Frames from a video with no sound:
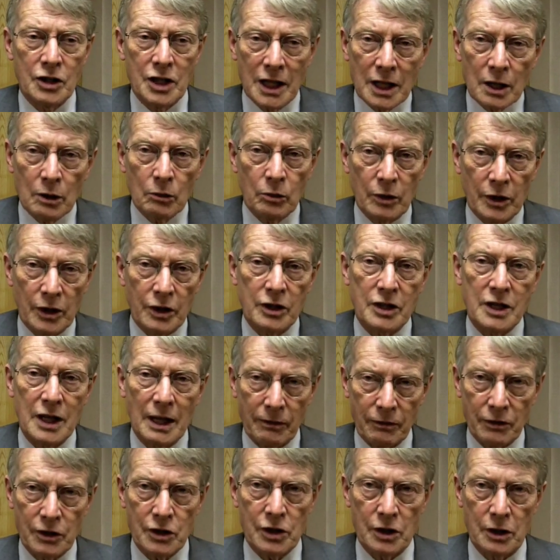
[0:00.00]
deal with the
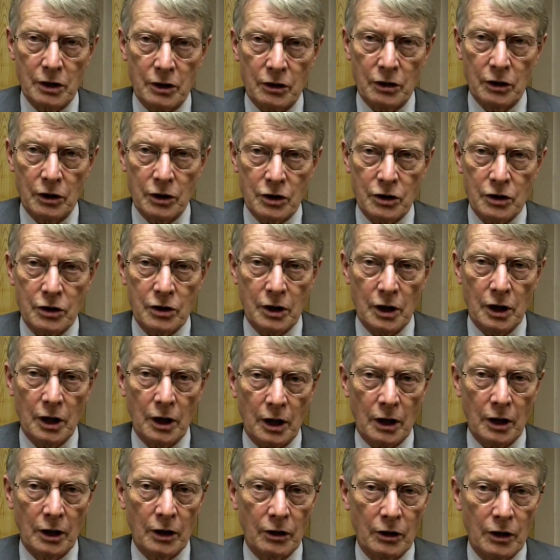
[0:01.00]
deficit that
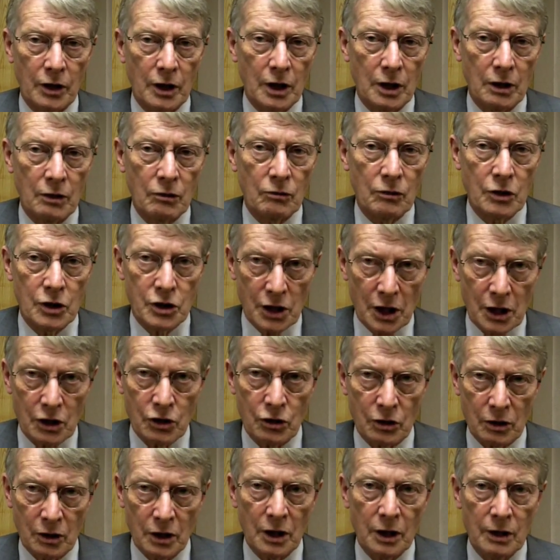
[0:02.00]
the
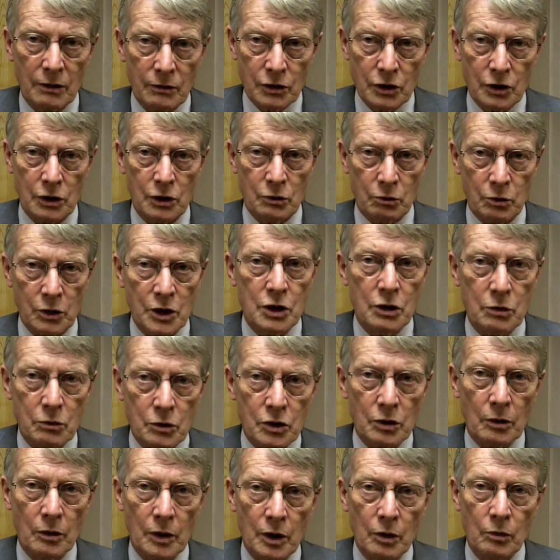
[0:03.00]
recession gives us, we
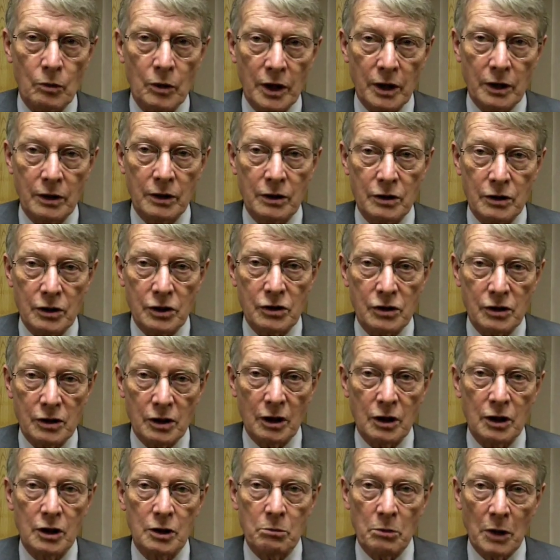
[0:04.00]
do so in a way that
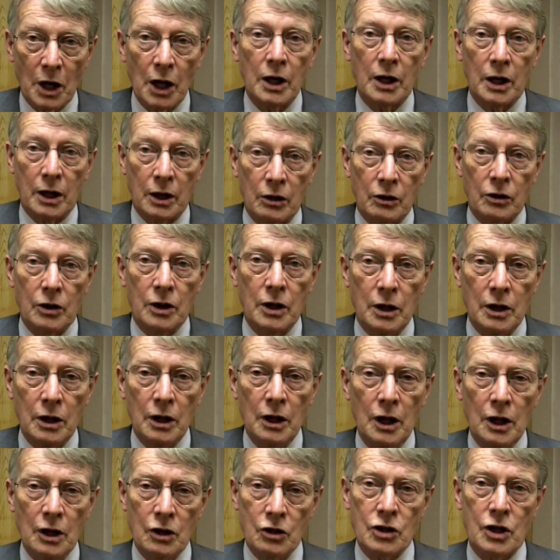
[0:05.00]
doesn't undermine
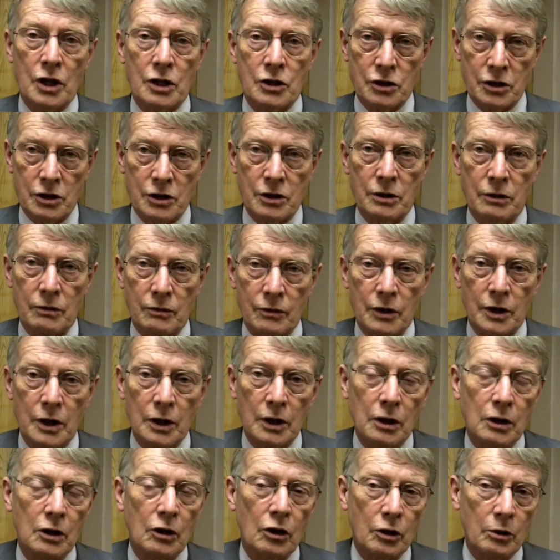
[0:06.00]
the chances of
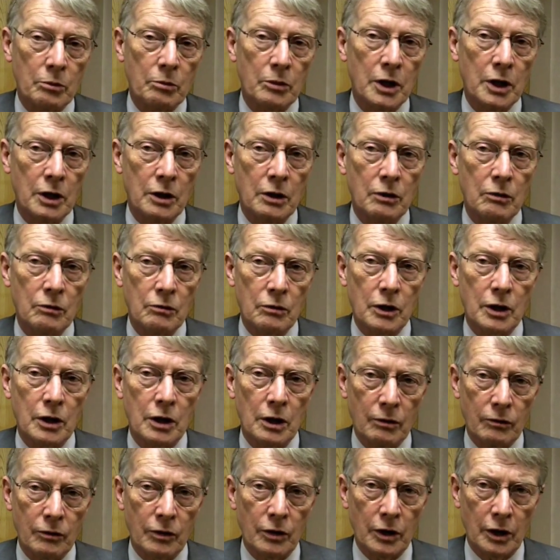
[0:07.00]
the economy
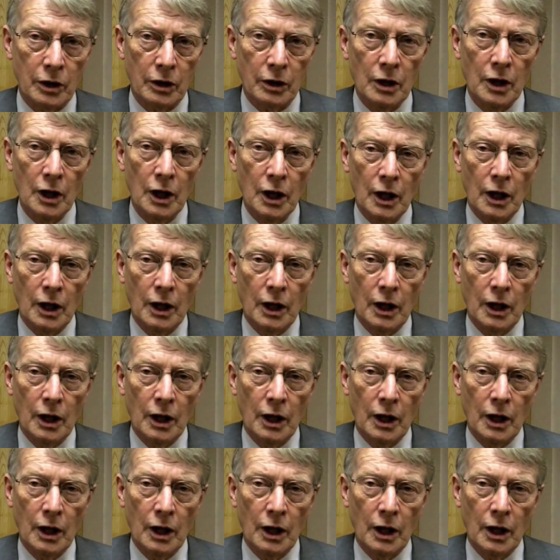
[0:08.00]
recovering.